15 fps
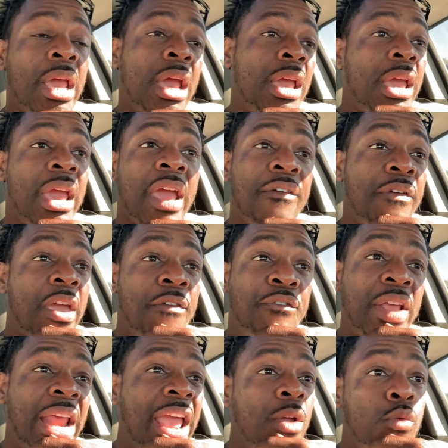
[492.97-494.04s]
If, if
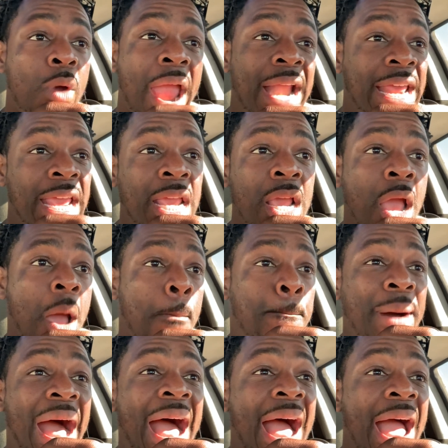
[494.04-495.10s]
it ain't ready
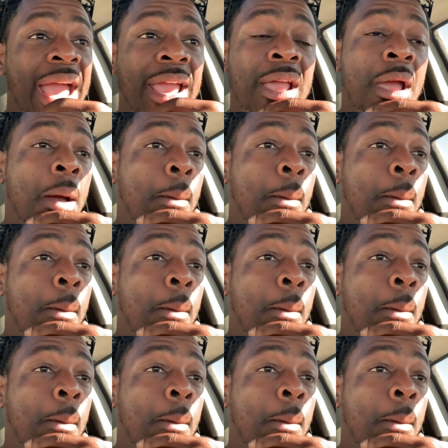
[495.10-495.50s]
by,